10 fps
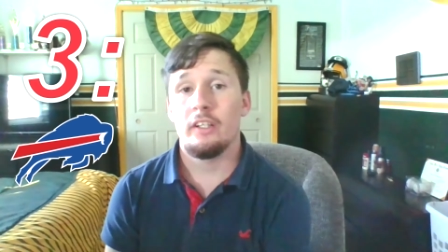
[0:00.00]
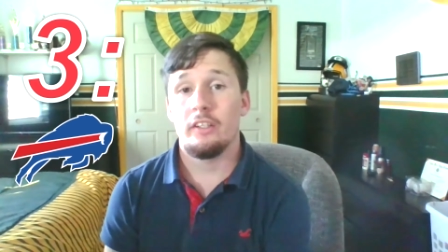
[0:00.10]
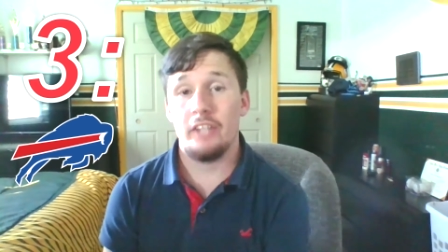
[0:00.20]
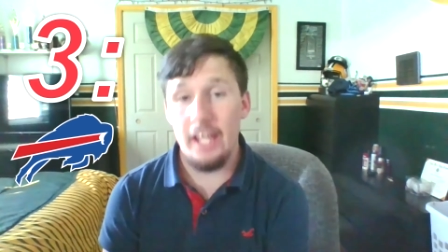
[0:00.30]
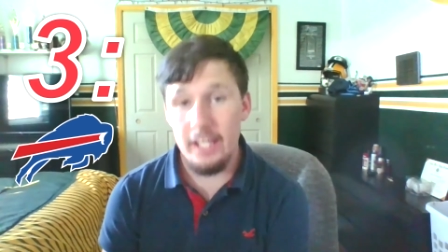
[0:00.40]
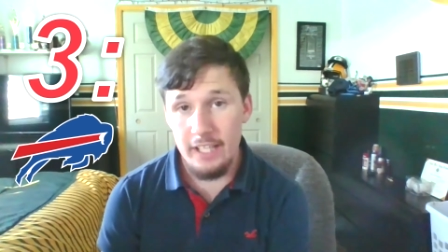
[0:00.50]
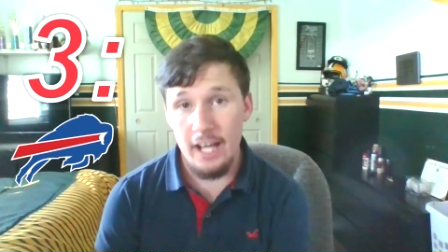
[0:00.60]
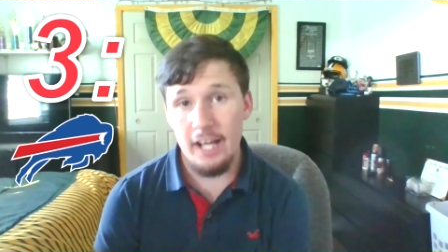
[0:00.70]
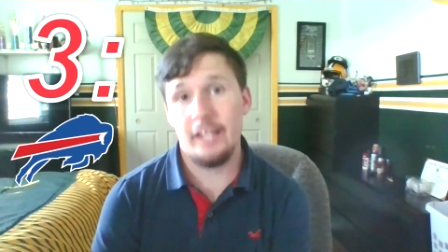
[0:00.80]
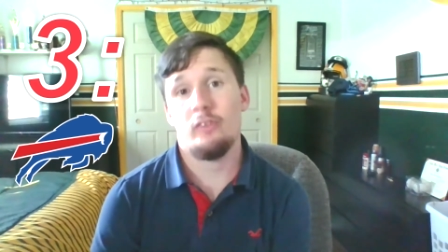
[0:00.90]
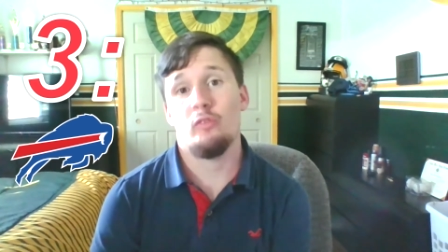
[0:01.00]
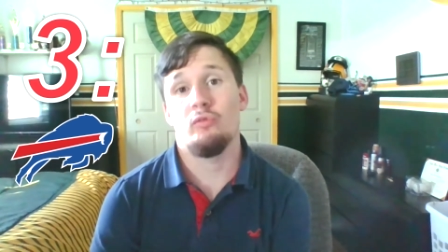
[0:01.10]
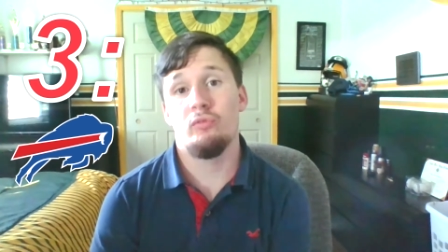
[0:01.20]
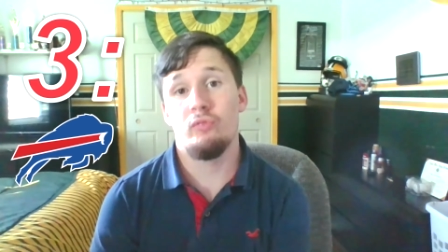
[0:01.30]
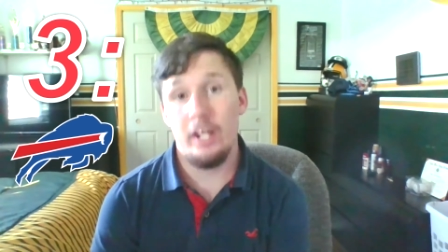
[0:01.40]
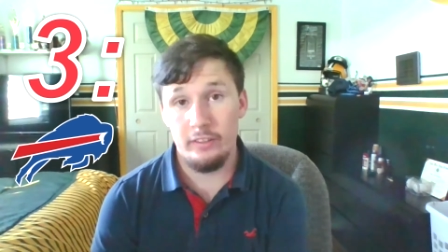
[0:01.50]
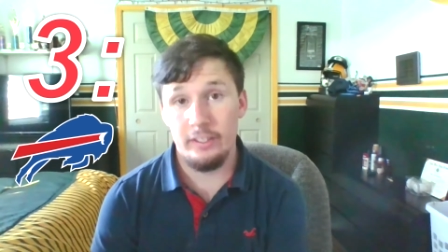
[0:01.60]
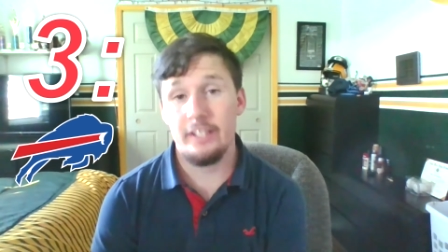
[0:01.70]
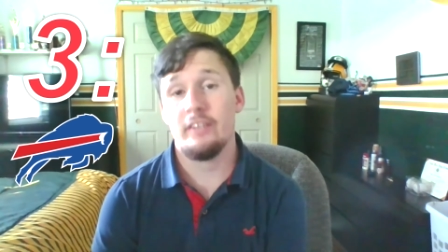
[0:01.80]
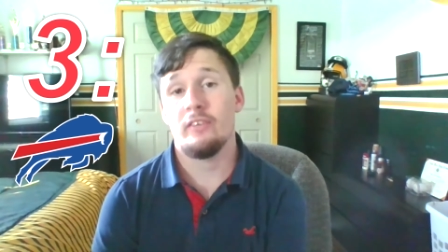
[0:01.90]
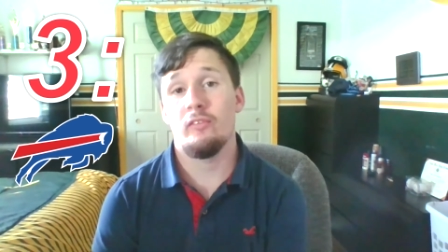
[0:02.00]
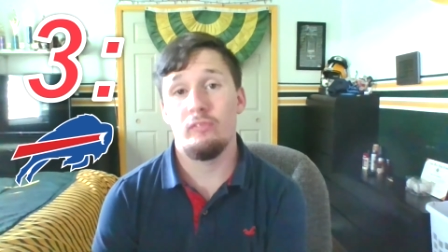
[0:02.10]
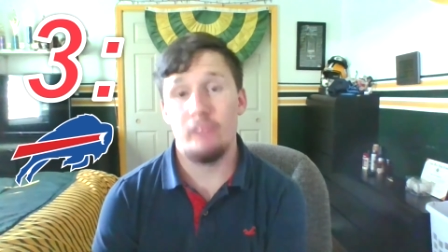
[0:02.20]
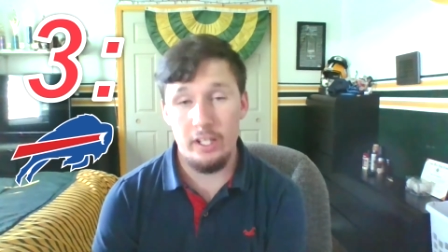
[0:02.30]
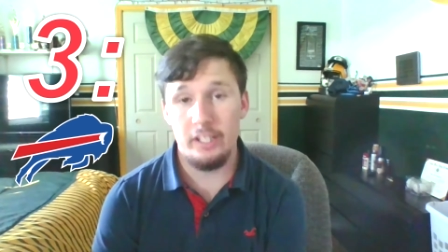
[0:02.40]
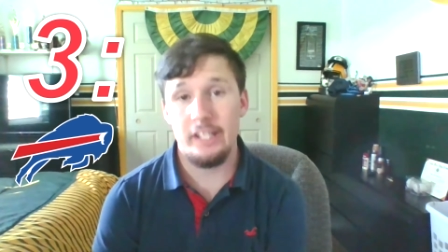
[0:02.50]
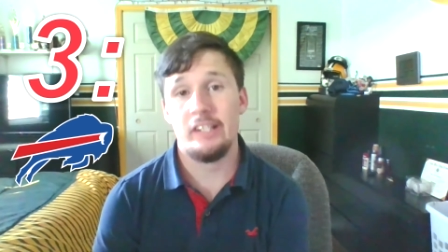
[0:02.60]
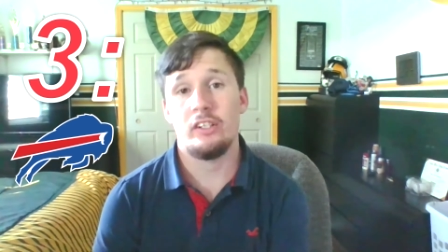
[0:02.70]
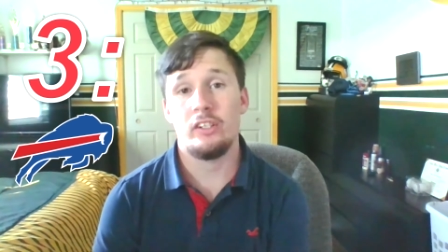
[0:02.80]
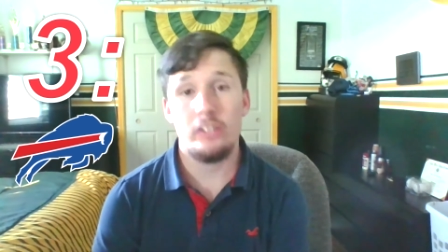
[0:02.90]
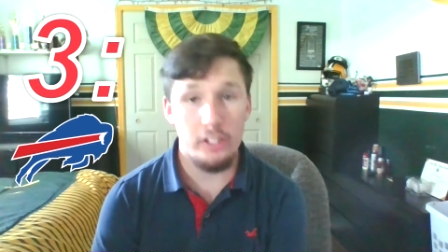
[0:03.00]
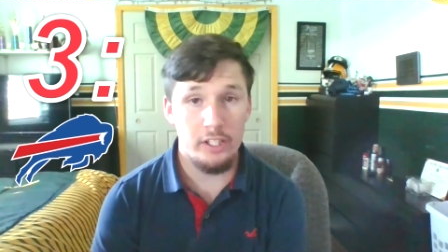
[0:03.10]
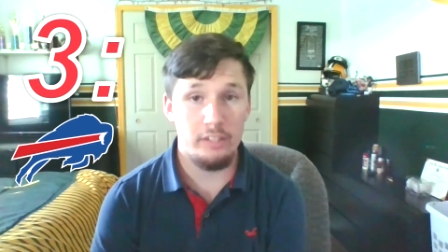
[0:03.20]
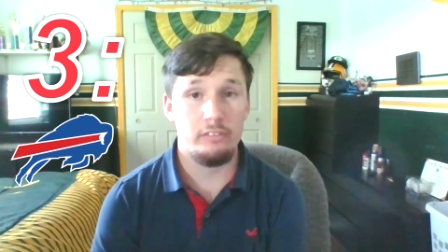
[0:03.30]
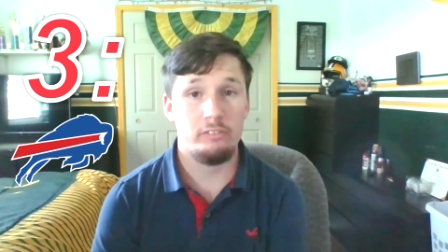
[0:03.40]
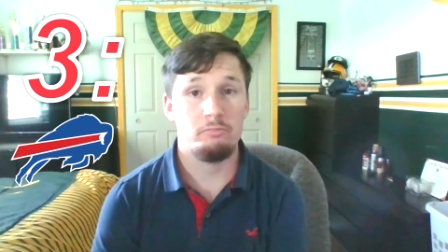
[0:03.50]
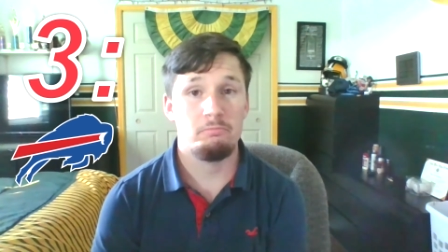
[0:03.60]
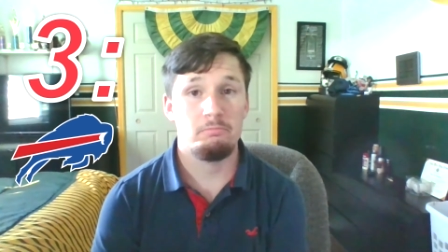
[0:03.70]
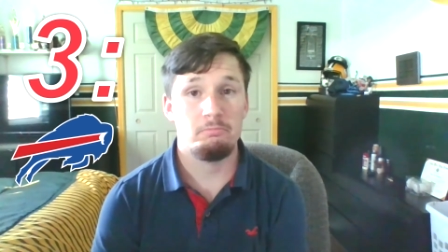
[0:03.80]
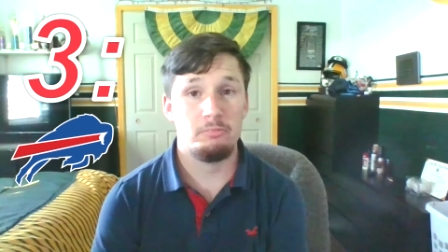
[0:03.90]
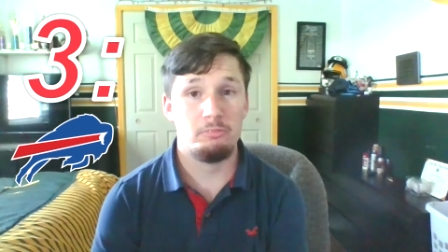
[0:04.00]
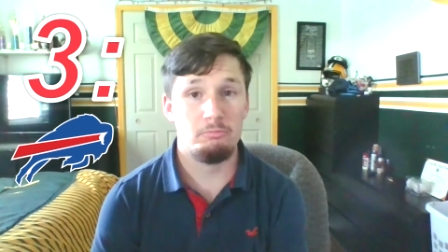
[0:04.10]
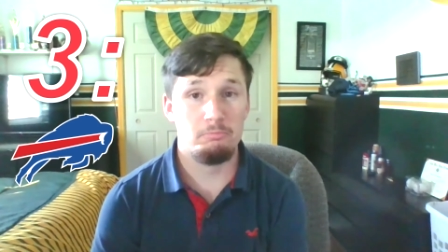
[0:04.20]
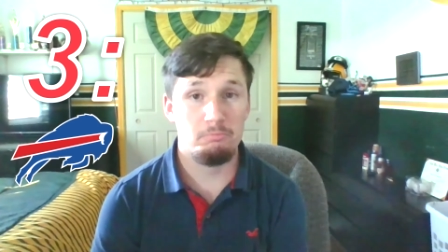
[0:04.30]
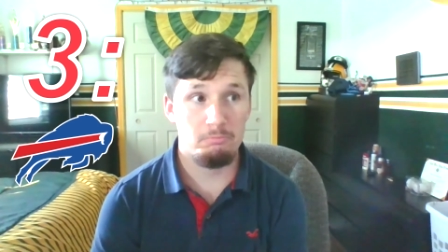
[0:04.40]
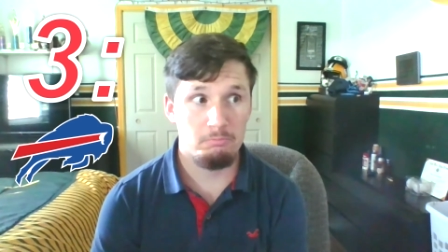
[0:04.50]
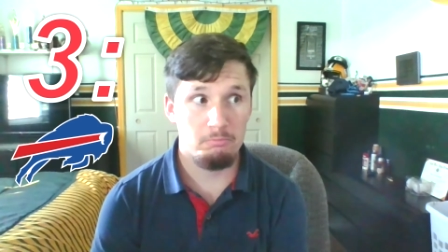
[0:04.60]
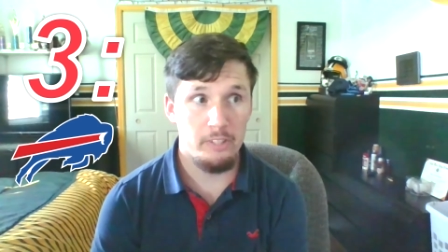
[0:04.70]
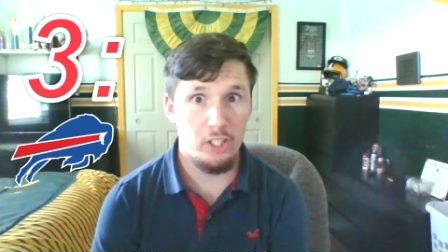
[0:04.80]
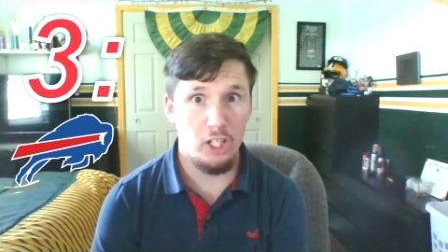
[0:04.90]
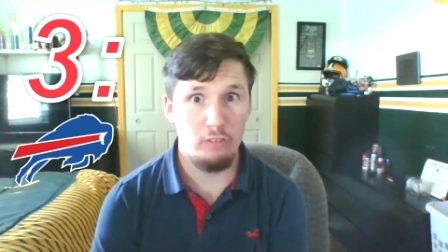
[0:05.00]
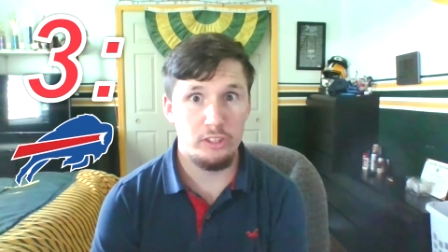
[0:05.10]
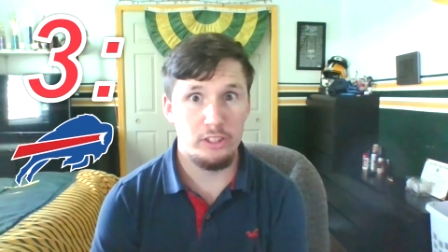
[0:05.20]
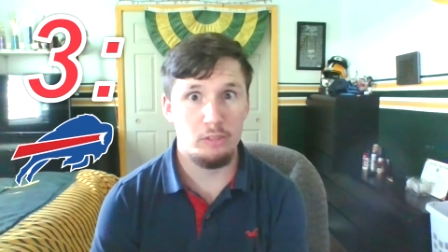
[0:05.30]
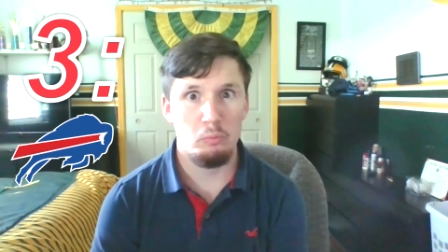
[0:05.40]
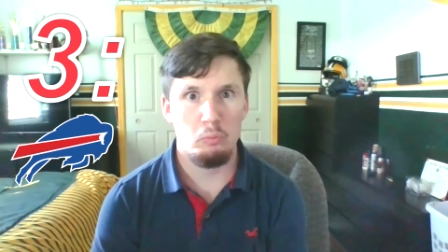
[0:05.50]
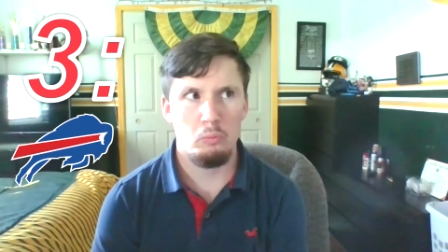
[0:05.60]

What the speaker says: They got very, very good in the offseason.